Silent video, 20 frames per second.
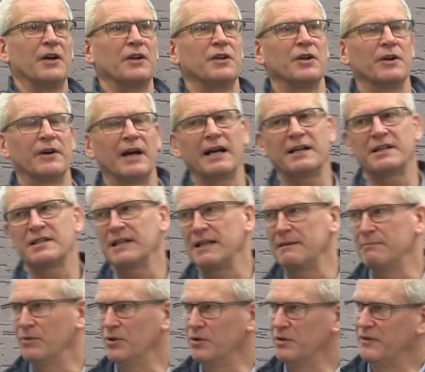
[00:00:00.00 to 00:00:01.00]
You're actually
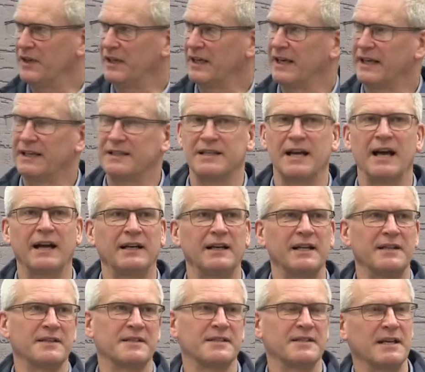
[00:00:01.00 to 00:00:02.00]
moving in
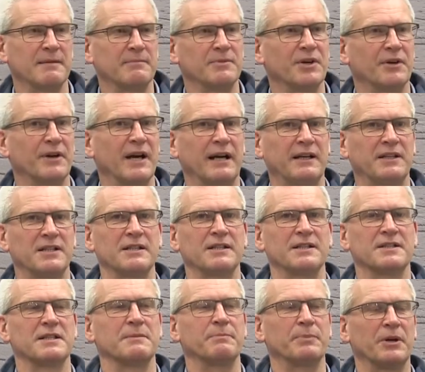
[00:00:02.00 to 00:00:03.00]
exactly the same direction
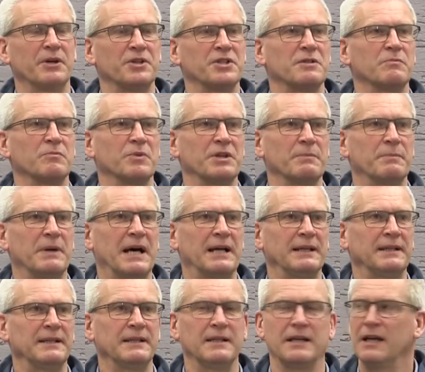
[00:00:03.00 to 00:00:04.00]
as the person with the
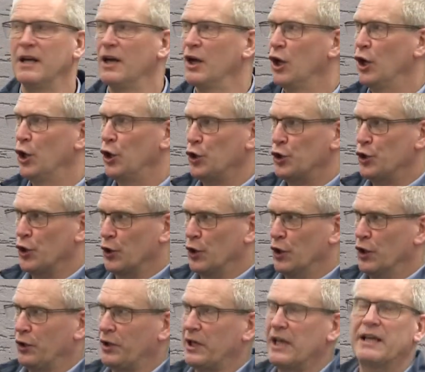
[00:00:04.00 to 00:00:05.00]
baton. You're
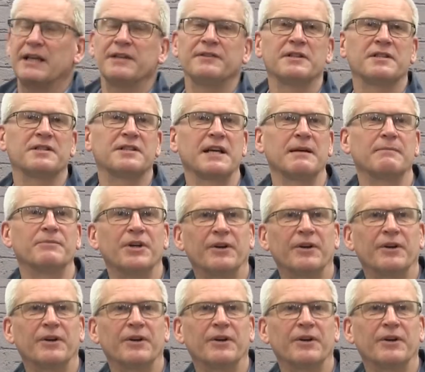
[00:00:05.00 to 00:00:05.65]
looking in the same